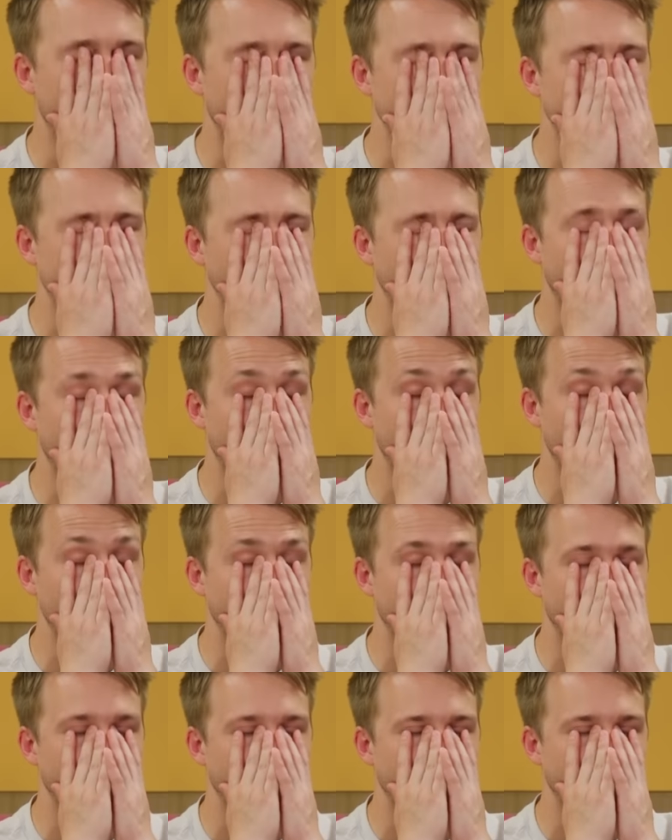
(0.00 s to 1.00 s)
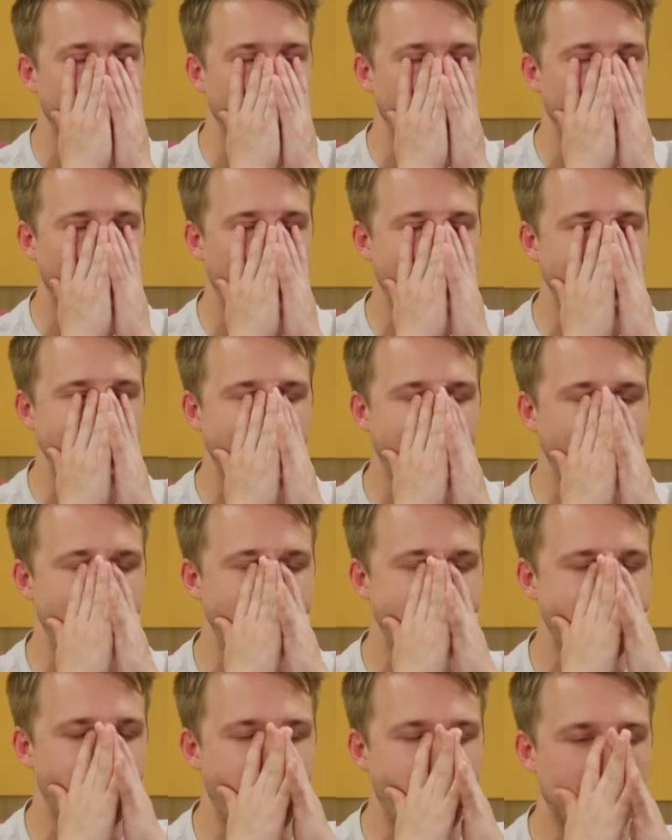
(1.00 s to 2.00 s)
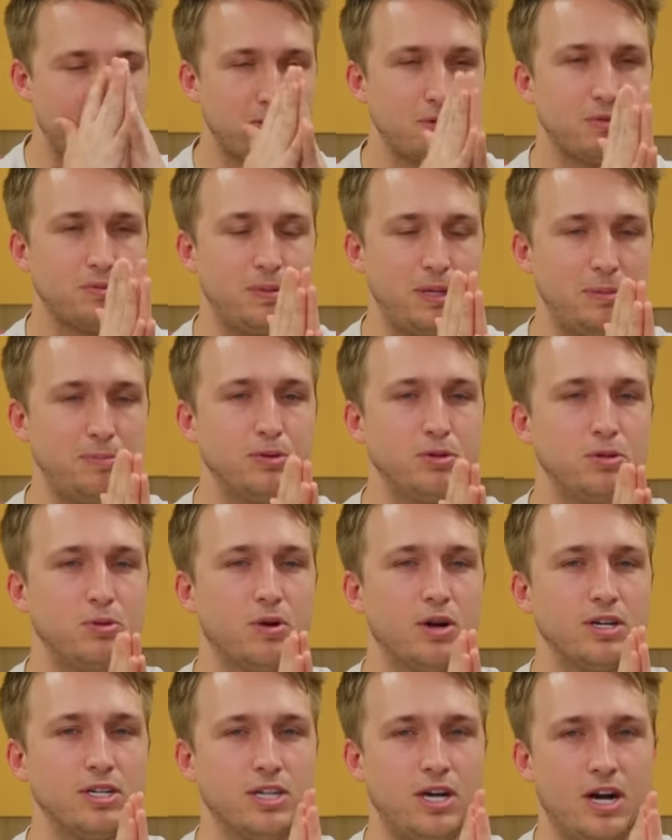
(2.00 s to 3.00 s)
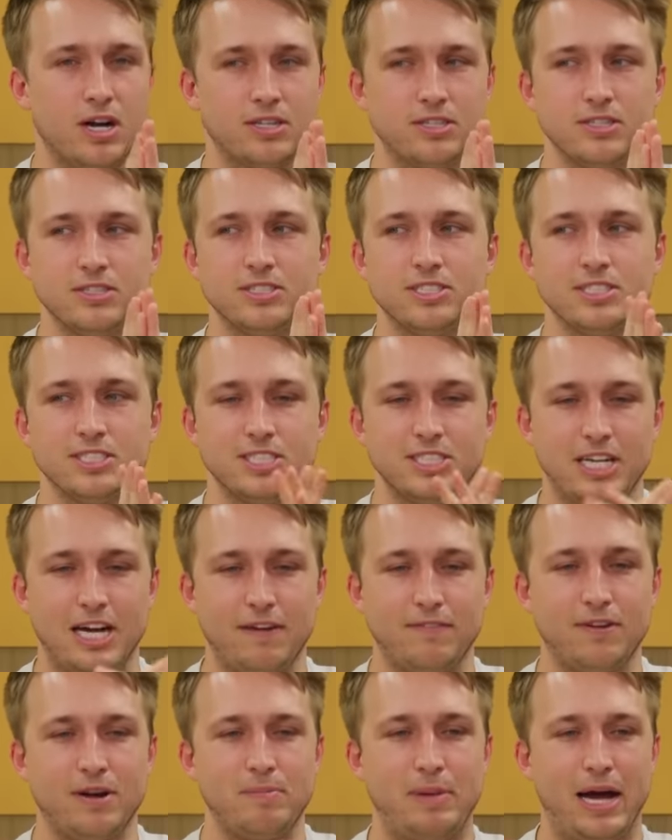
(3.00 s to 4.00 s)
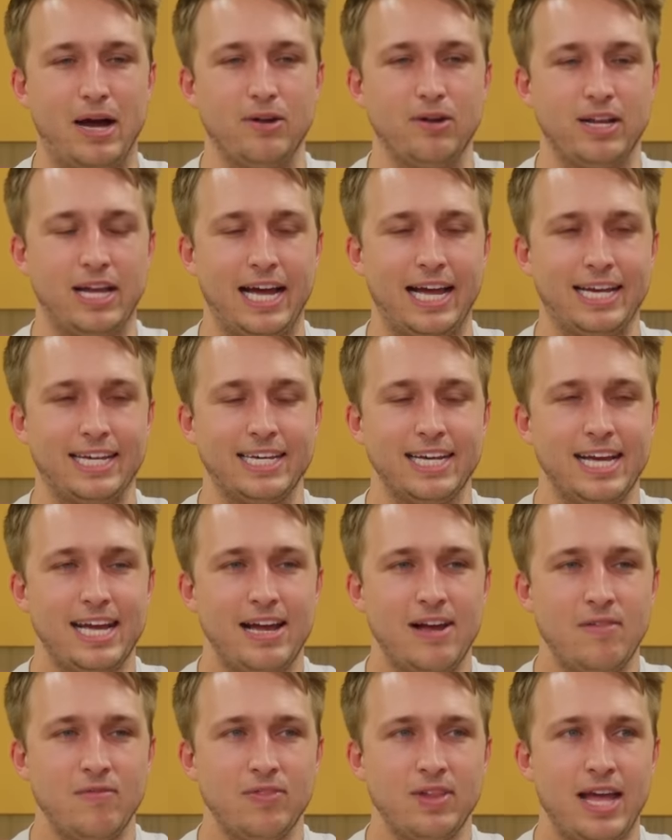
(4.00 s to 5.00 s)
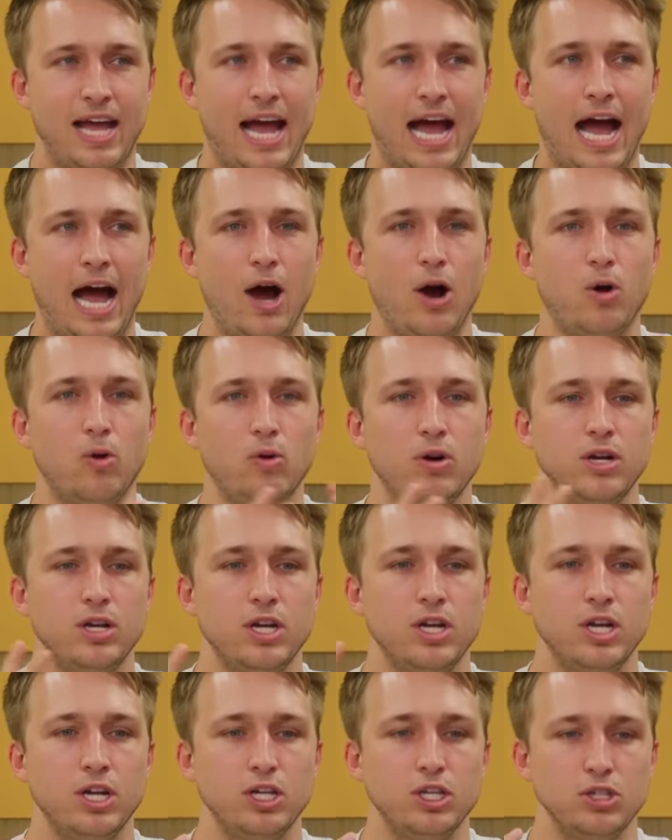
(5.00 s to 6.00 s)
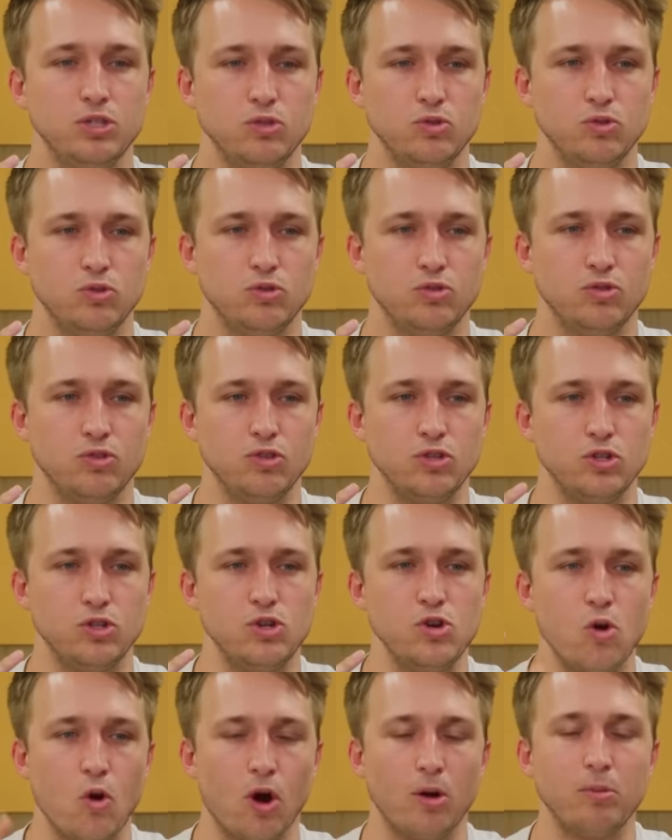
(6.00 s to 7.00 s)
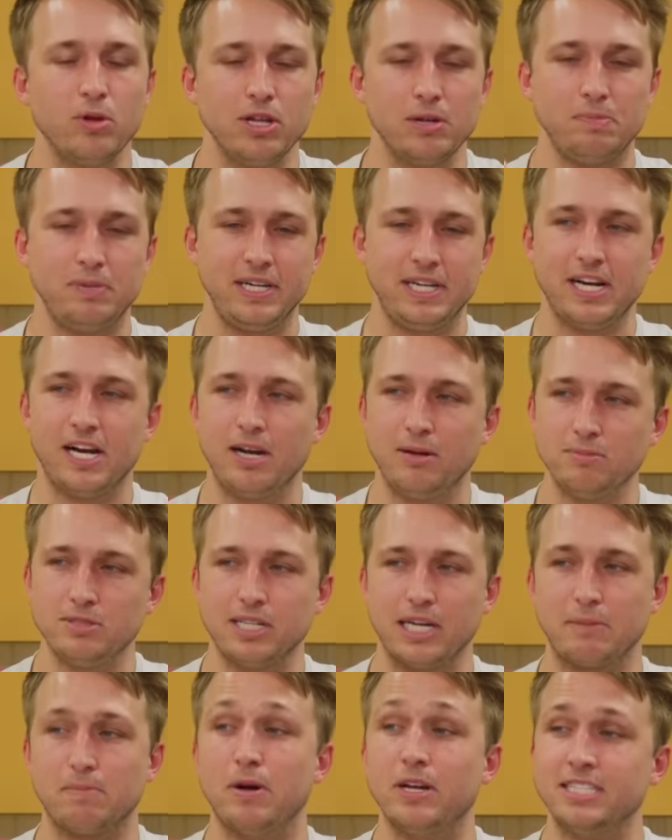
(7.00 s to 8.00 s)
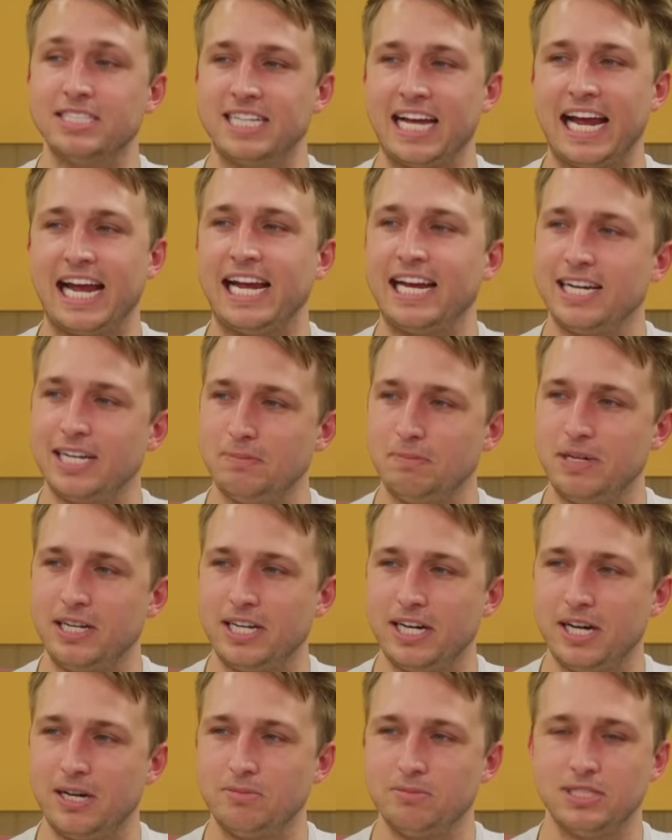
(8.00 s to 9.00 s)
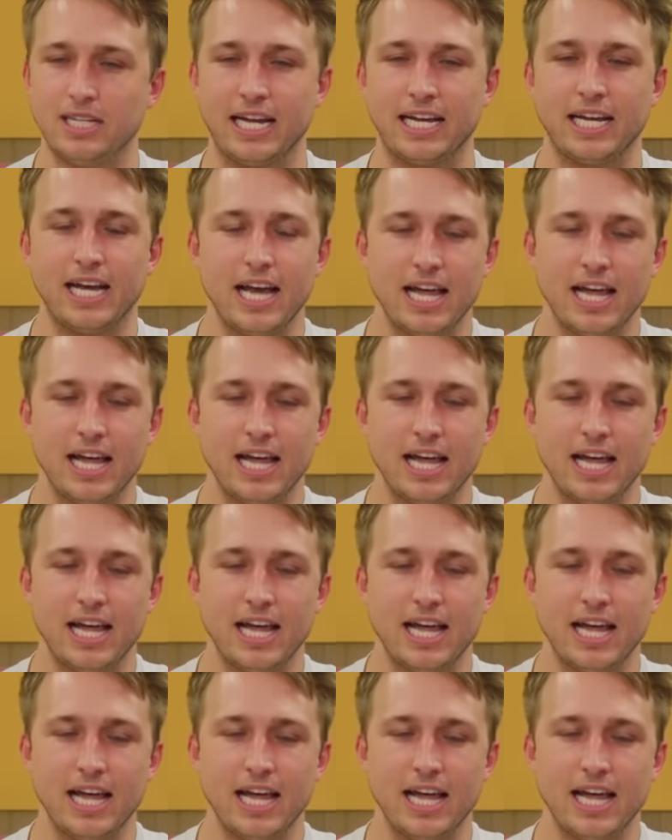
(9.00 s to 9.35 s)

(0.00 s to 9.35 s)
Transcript: also realize, and I've talked to people who are doctors and stuff about like how normal it becomes, like mundane it becomes. Like